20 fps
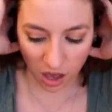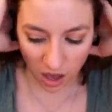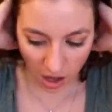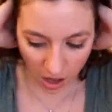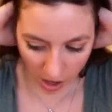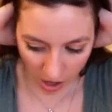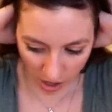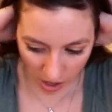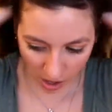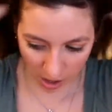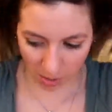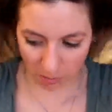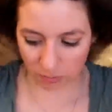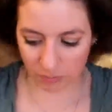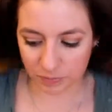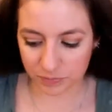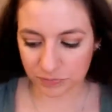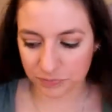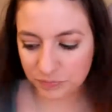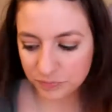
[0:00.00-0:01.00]

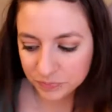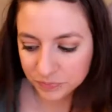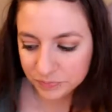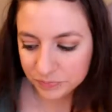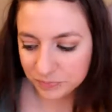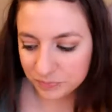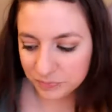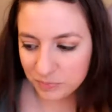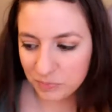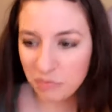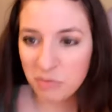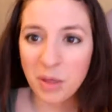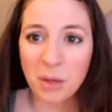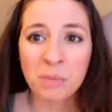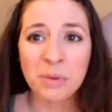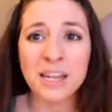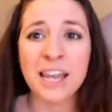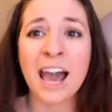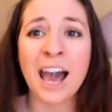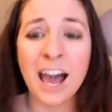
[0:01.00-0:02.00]

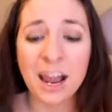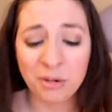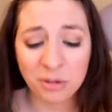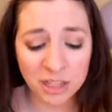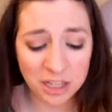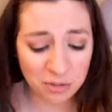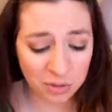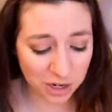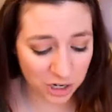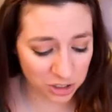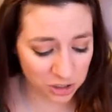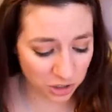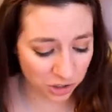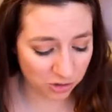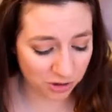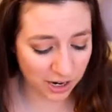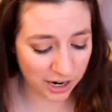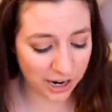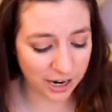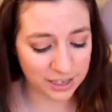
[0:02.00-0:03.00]
But yeah, I really wanted to show you
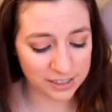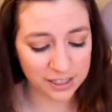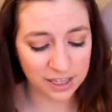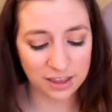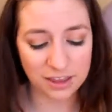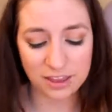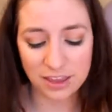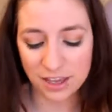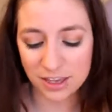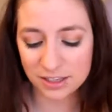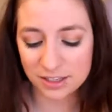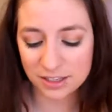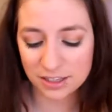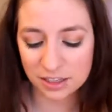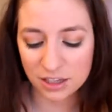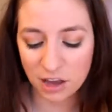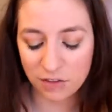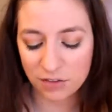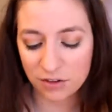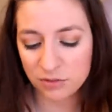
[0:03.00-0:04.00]
guys this
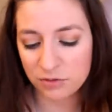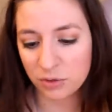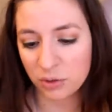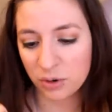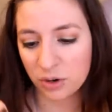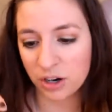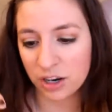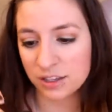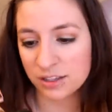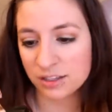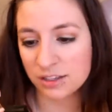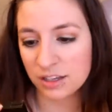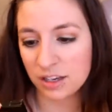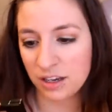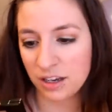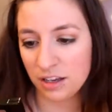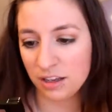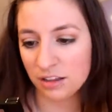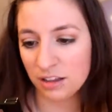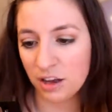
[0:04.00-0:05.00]
Love & Florence
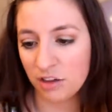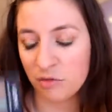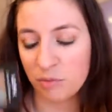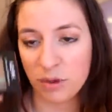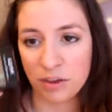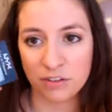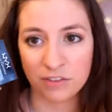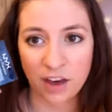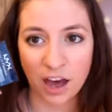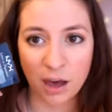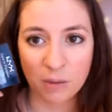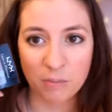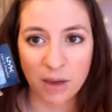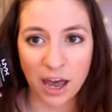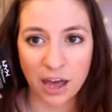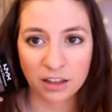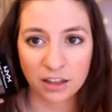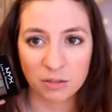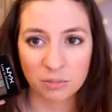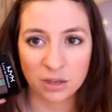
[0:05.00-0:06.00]
Eat, Love, Be Fab
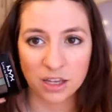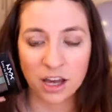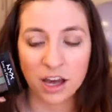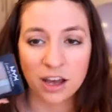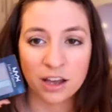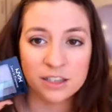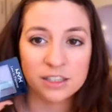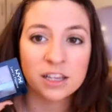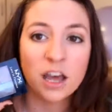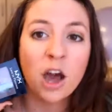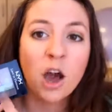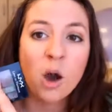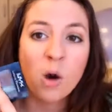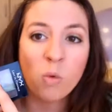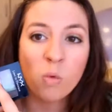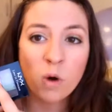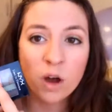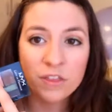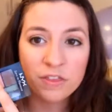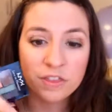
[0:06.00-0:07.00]
palette because,
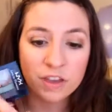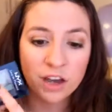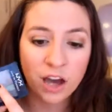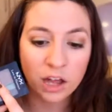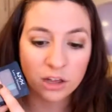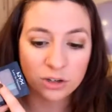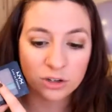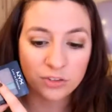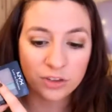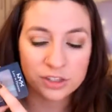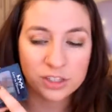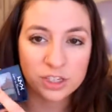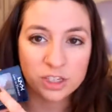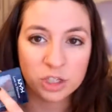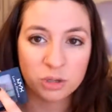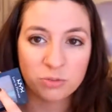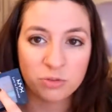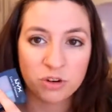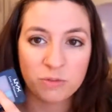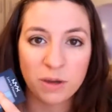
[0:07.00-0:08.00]
one, the color that's a
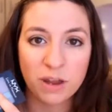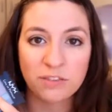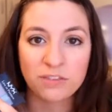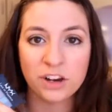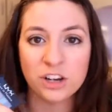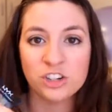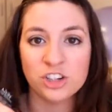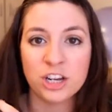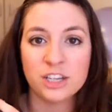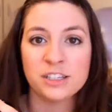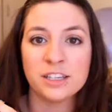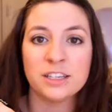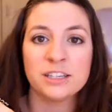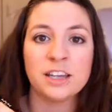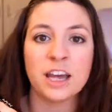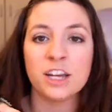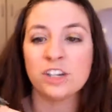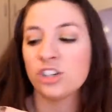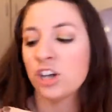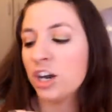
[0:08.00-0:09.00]
dupe for my friend Jess's
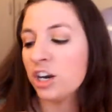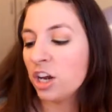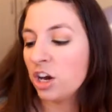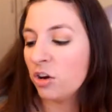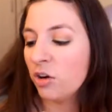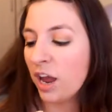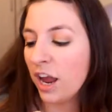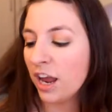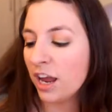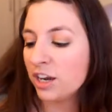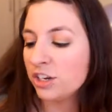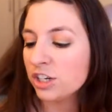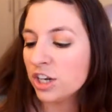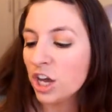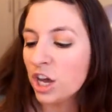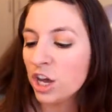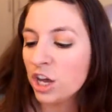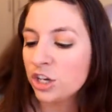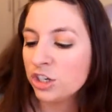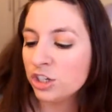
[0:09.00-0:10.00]
eyeshadow, and
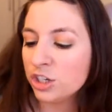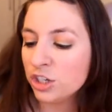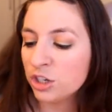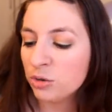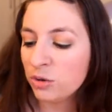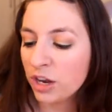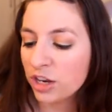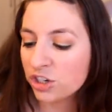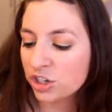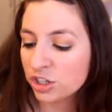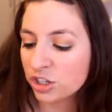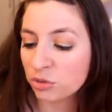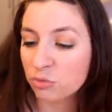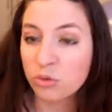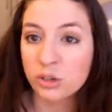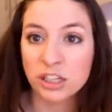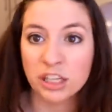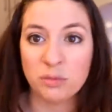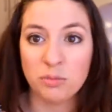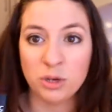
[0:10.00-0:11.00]
2, it's just a
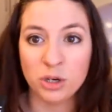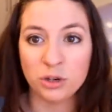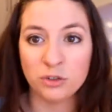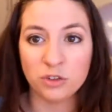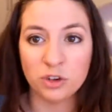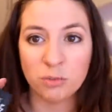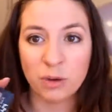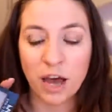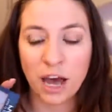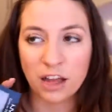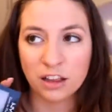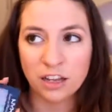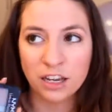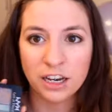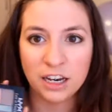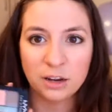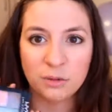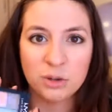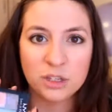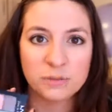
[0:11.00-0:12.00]
really beautiful
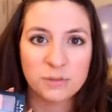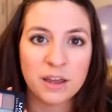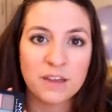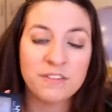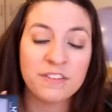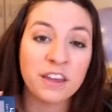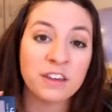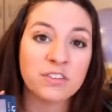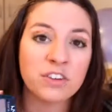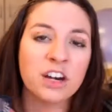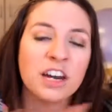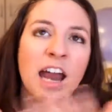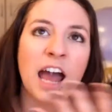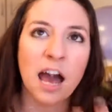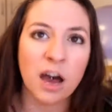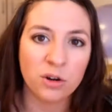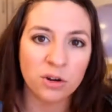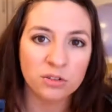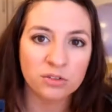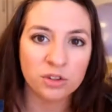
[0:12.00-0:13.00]
palette. It was my favorite
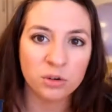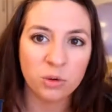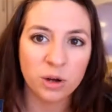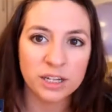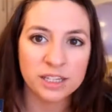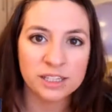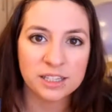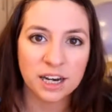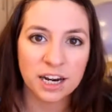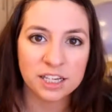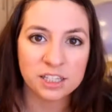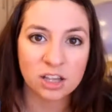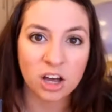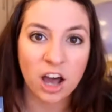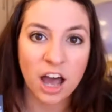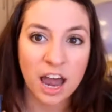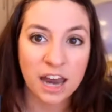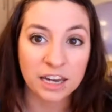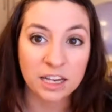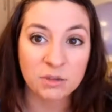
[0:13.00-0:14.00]
out of the ones that I
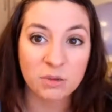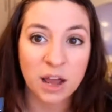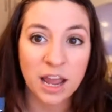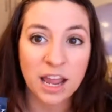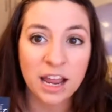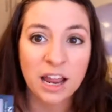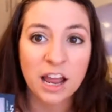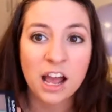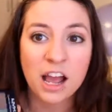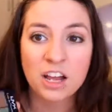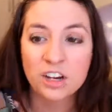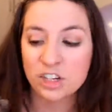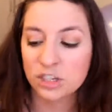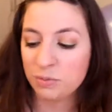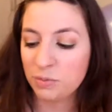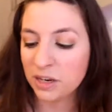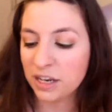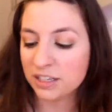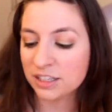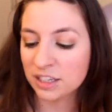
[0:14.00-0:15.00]
saw anyway,
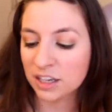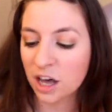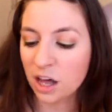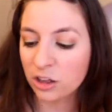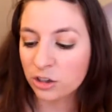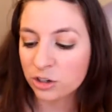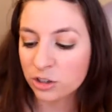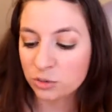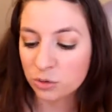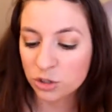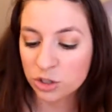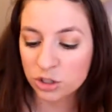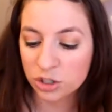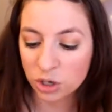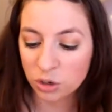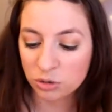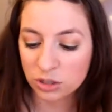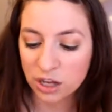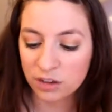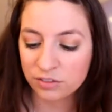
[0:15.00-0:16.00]
just because the colors were
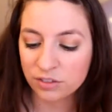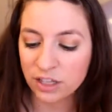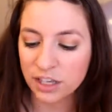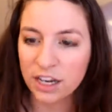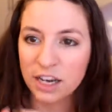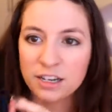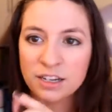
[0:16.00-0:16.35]
so lovely.